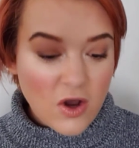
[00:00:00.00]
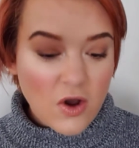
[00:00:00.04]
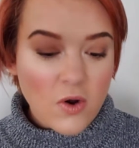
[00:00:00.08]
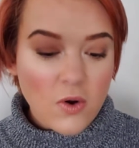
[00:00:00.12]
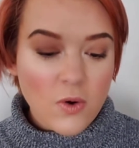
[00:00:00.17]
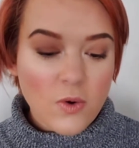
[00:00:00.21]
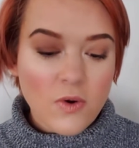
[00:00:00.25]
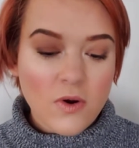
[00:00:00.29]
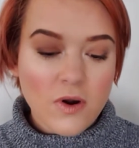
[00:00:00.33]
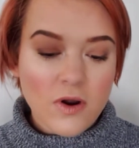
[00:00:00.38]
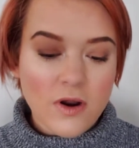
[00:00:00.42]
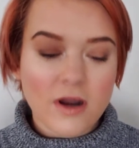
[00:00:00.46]

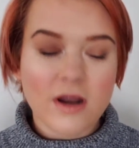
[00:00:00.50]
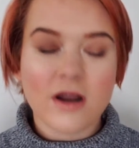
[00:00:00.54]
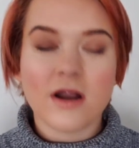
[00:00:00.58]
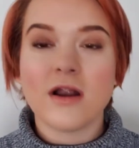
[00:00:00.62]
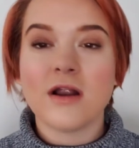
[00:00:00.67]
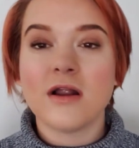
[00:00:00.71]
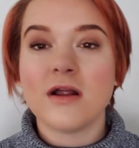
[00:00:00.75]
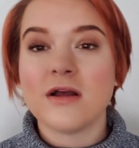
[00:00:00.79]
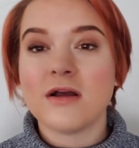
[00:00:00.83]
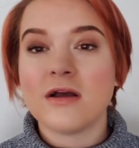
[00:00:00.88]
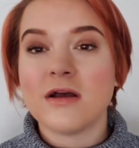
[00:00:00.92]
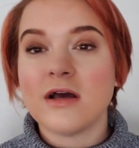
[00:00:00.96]

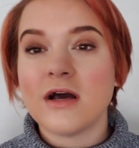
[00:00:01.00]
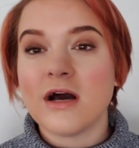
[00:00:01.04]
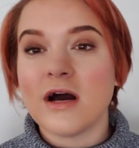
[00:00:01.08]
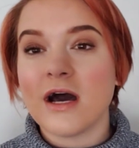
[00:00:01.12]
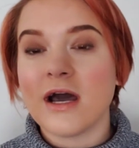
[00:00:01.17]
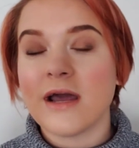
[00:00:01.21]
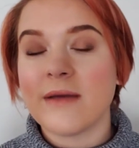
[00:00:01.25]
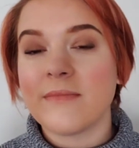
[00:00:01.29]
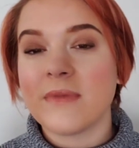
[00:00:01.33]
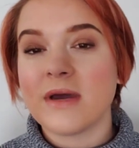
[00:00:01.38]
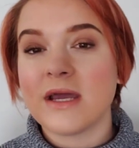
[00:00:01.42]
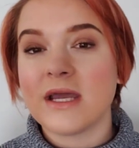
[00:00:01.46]
Or
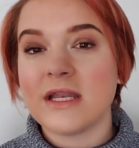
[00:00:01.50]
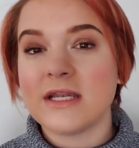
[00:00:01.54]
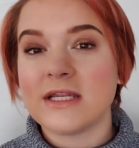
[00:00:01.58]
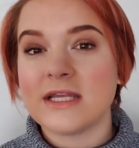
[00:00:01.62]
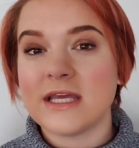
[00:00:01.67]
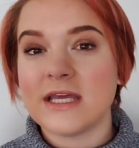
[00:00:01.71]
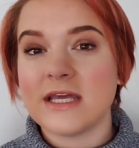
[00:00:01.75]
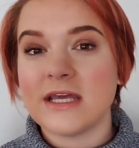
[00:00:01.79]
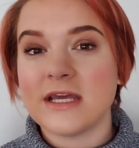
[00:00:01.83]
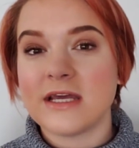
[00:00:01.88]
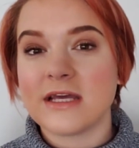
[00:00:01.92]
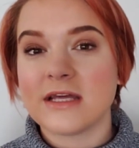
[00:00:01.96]
I might
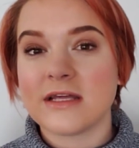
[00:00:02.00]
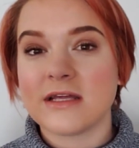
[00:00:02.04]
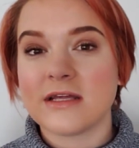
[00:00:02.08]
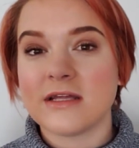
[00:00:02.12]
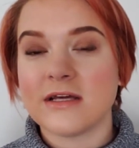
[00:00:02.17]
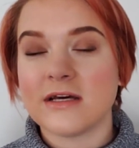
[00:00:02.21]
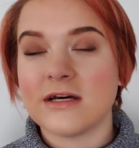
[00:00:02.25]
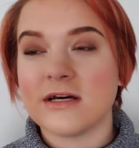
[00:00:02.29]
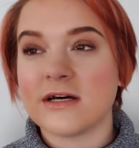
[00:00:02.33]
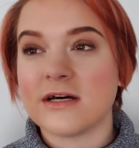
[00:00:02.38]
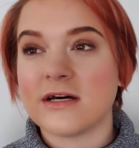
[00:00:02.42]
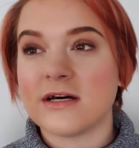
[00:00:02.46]
take
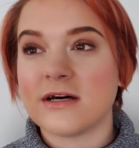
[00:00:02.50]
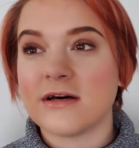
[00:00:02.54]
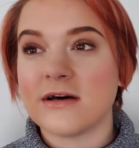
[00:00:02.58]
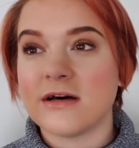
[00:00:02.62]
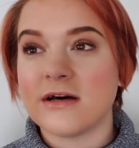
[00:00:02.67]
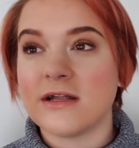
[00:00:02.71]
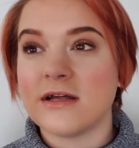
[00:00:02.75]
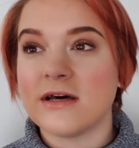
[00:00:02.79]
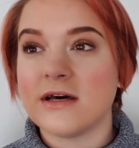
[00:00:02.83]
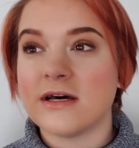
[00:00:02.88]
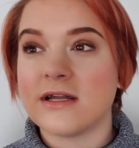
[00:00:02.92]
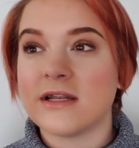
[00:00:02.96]

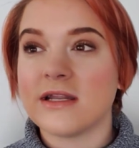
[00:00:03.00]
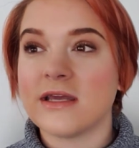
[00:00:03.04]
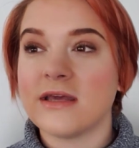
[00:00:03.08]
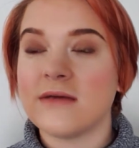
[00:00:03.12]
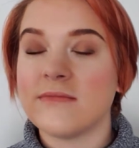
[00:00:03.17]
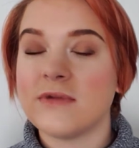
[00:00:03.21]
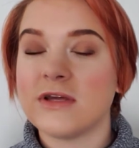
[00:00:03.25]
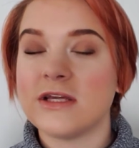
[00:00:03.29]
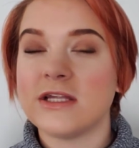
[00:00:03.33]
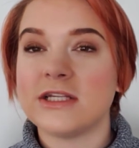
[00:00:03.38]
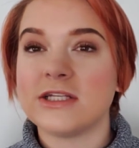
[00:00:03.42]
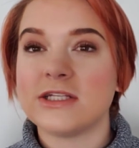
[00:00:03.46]
an
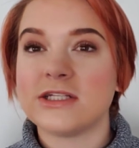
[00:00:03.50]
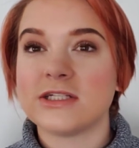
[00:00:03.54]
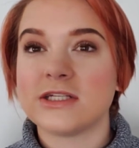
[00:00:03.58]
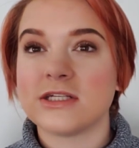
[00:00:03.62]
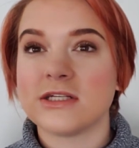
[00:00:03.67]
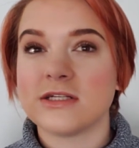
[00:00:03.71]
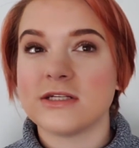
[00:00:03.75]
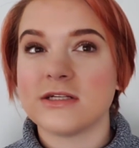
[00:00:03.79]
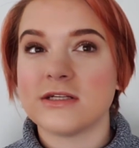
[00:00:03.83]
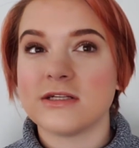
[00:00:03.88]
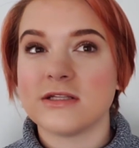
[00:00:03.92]
image